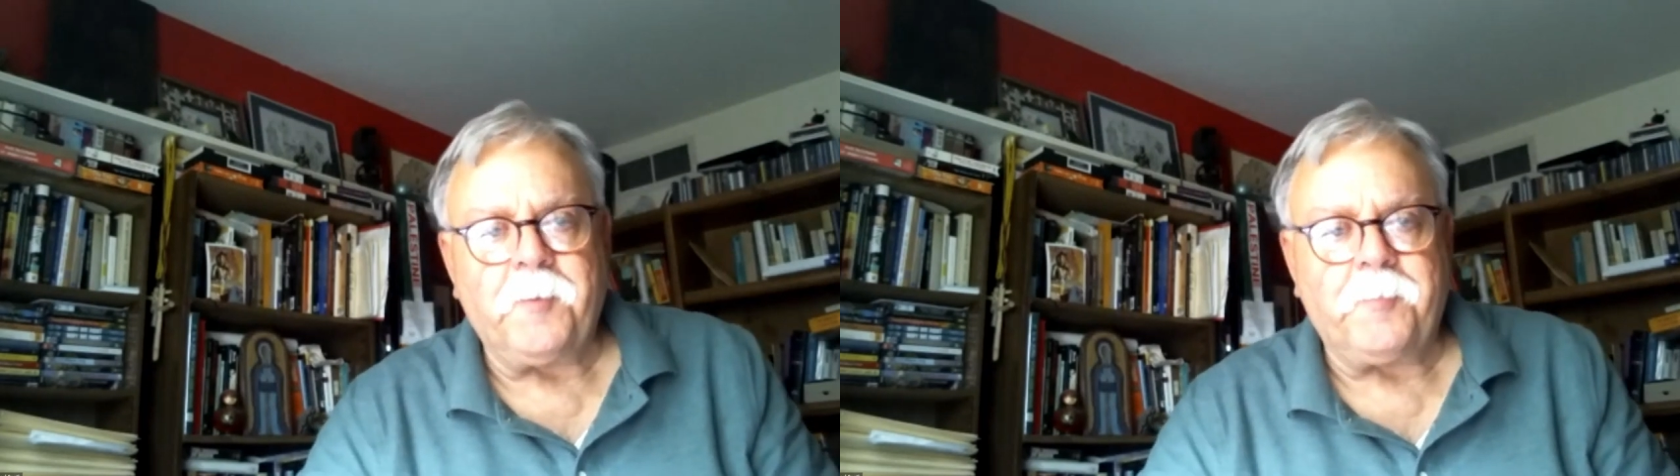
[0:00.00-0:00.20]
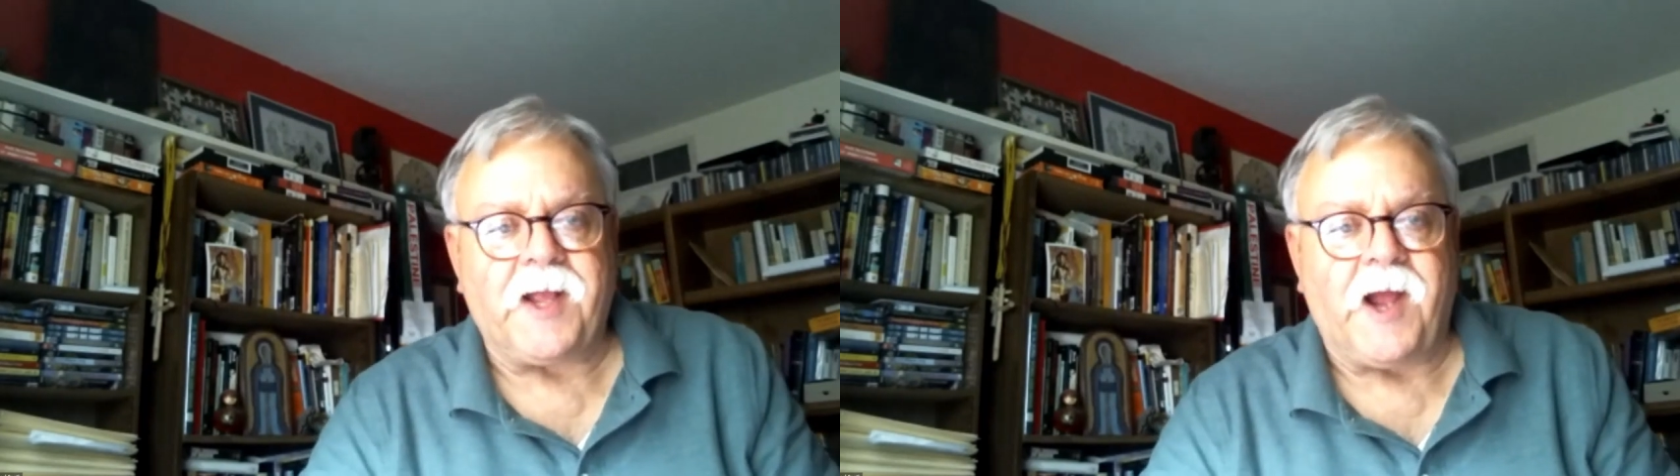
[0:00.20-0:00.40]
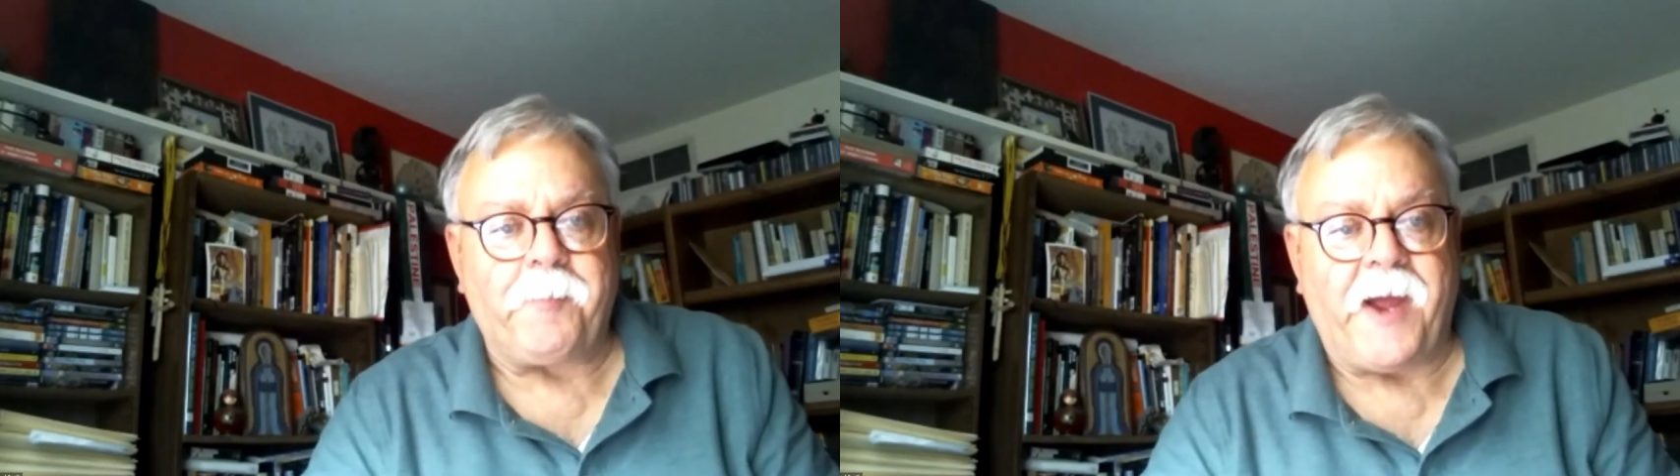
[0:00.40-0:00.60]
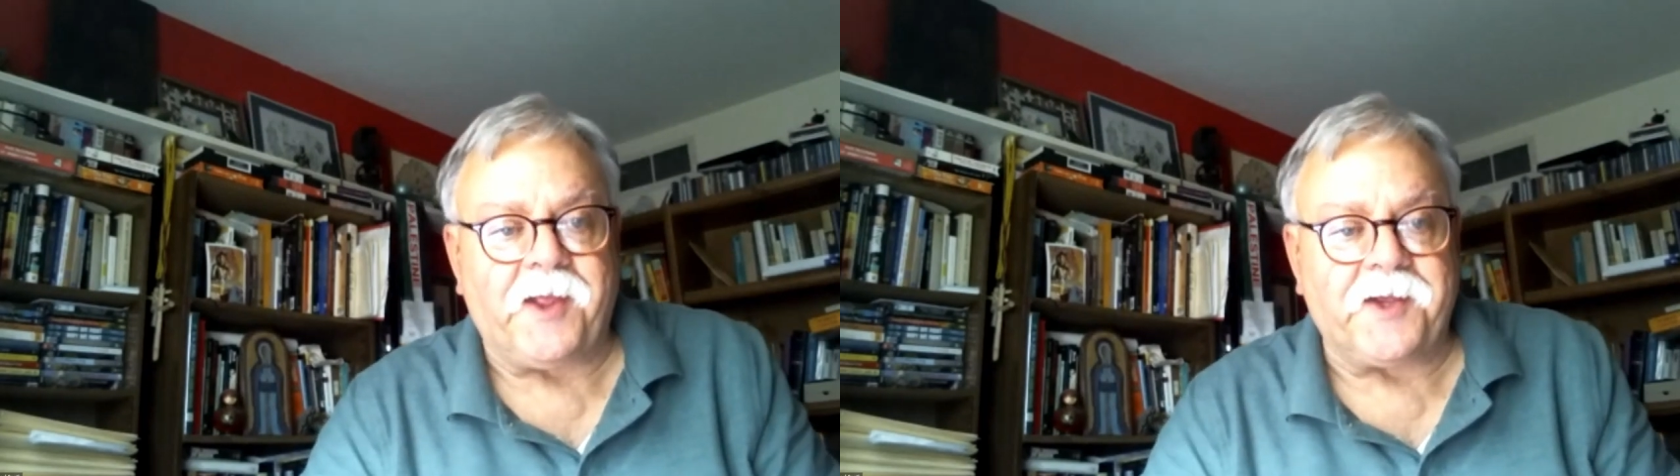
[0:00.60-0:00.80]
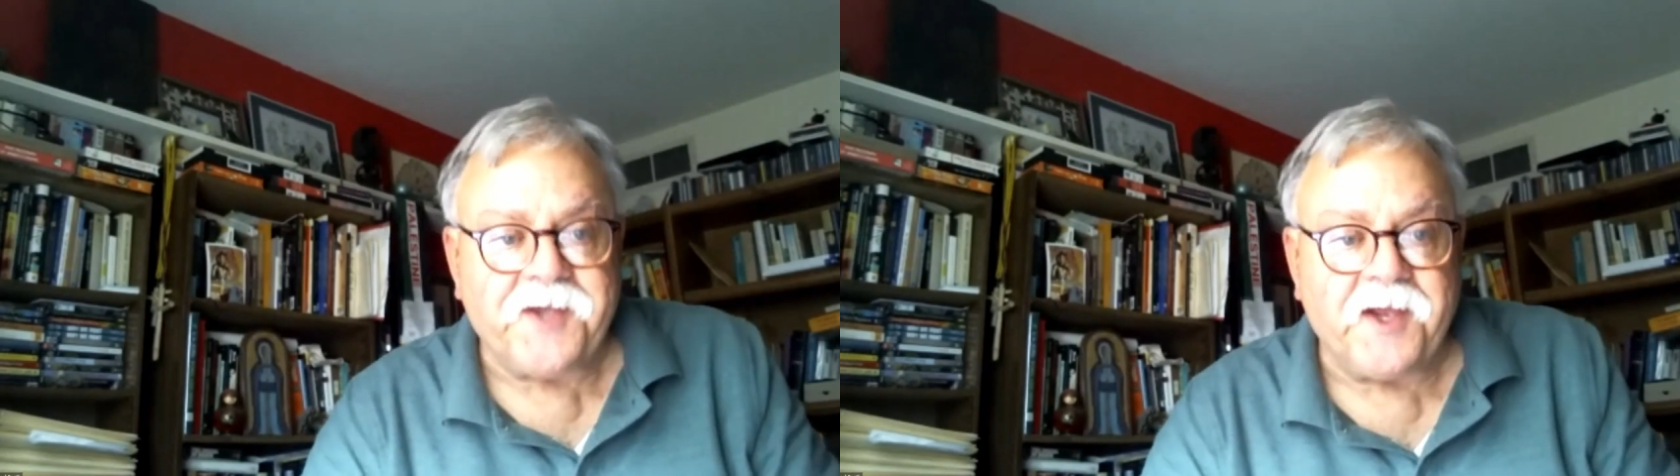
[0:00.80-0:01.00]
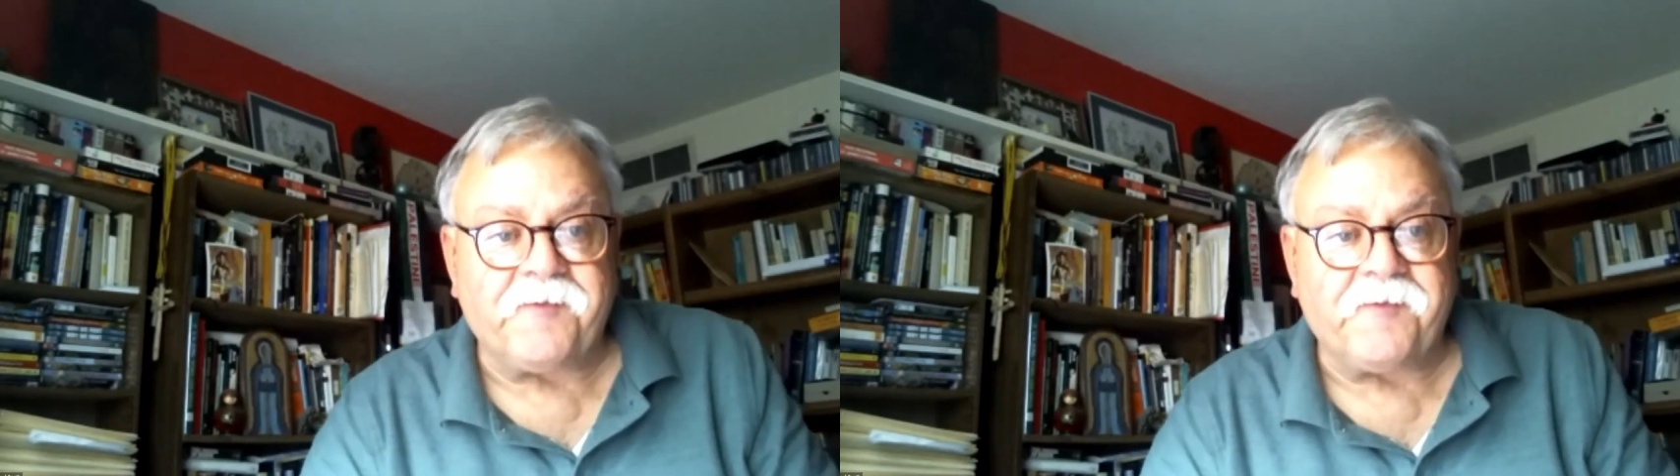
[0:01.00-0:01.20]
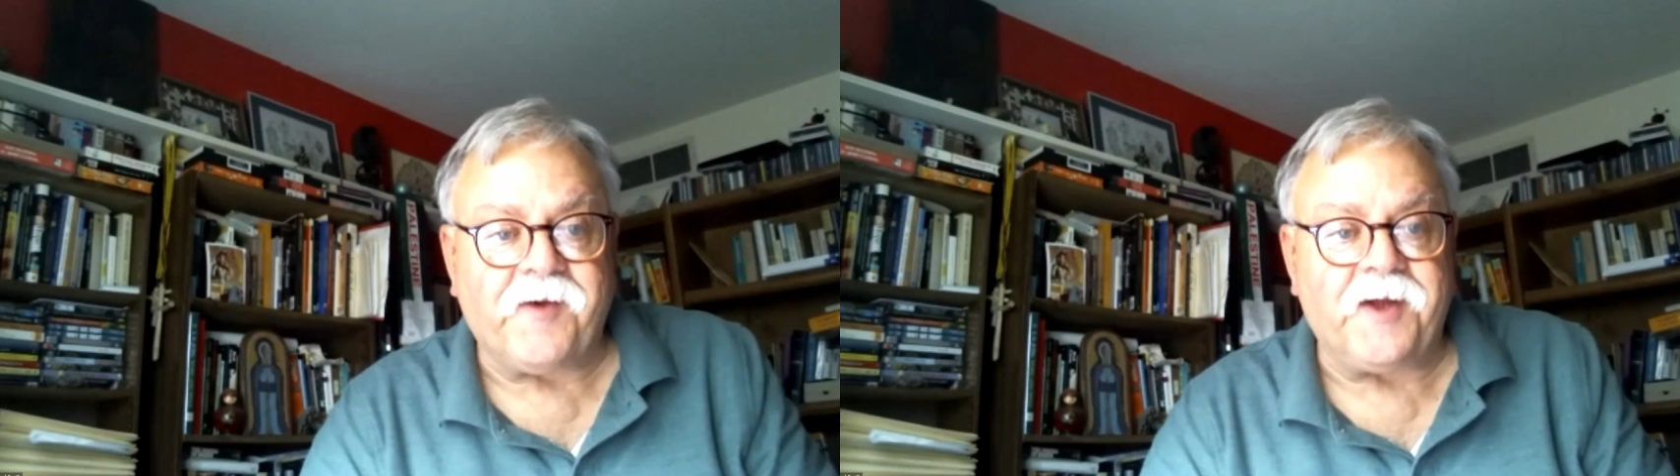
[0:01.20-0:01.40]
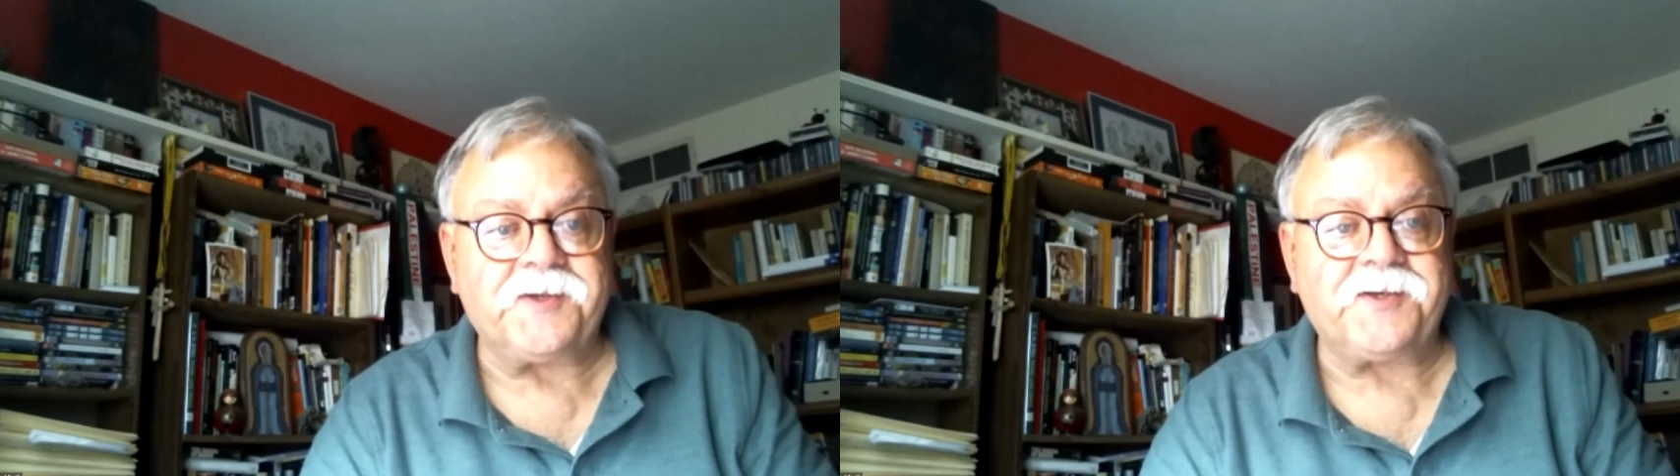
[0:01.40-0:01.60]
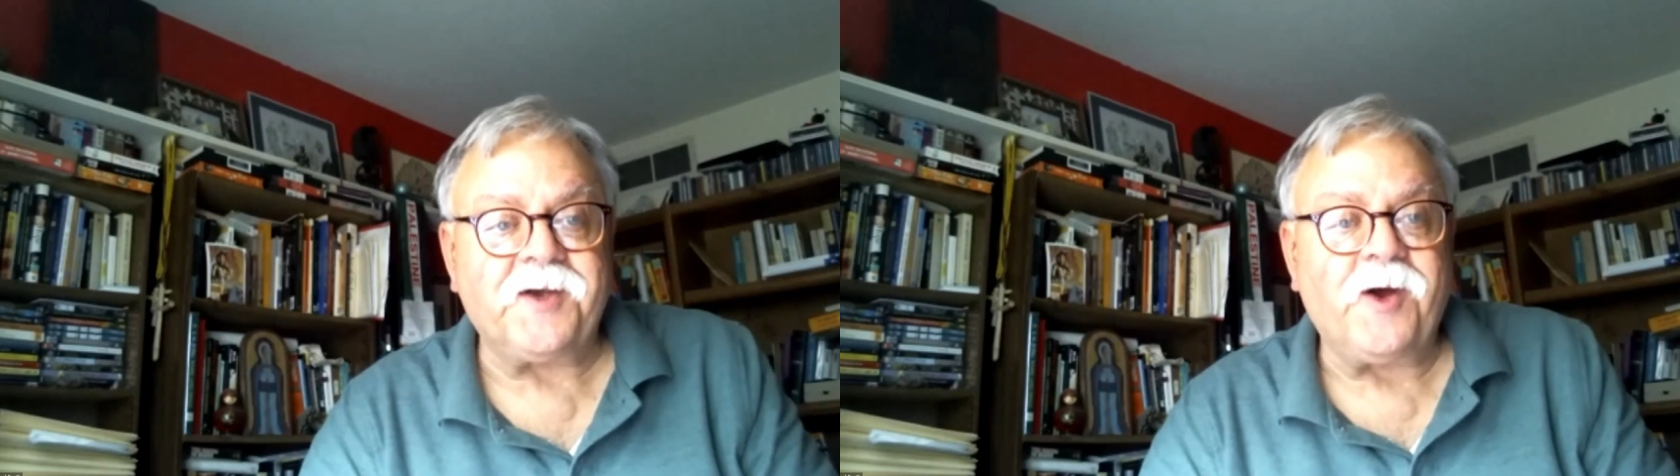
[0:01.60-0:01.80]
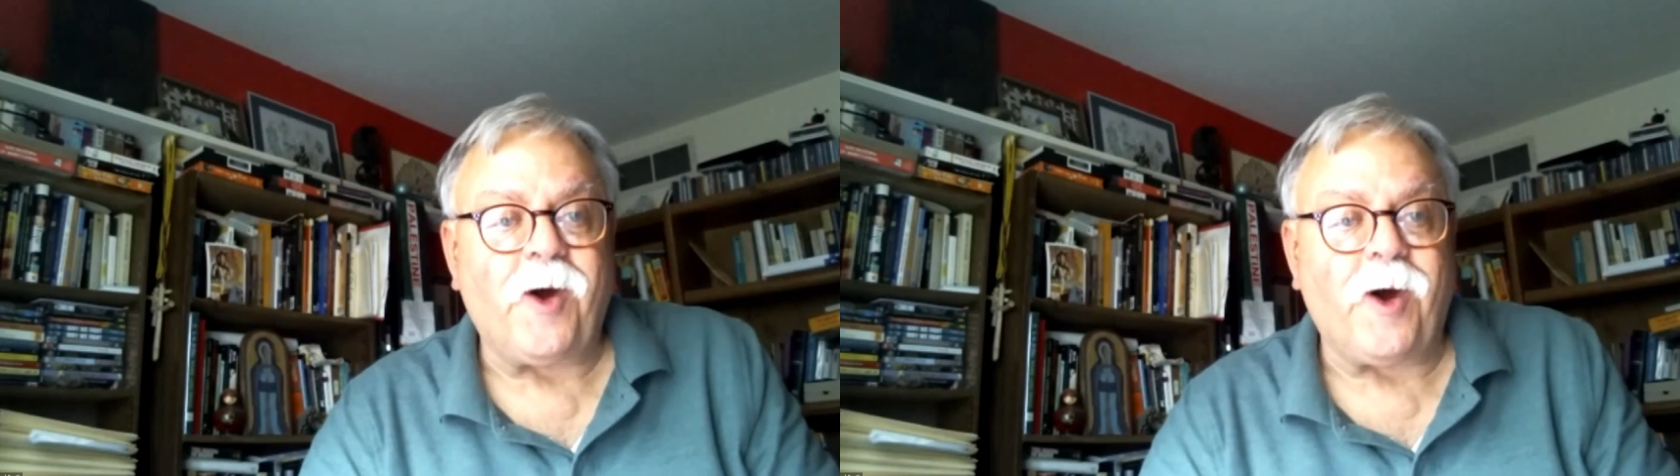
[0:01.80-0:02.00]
but our Palestinian friends